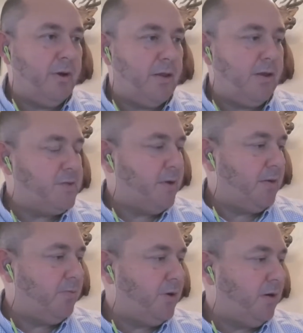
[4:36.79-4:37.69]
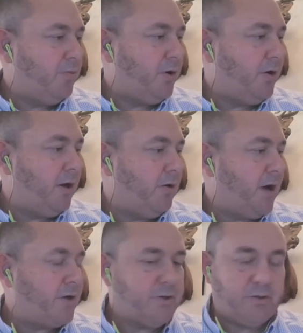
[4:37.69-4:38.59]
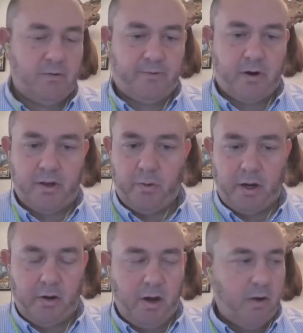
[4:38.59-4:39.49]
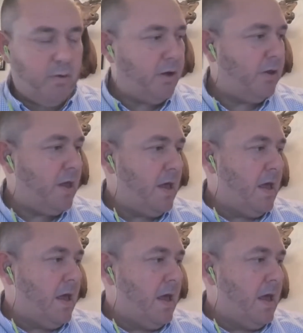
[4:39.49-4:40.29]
but I think it's been pretty good interaction so far. I think we're integrating well.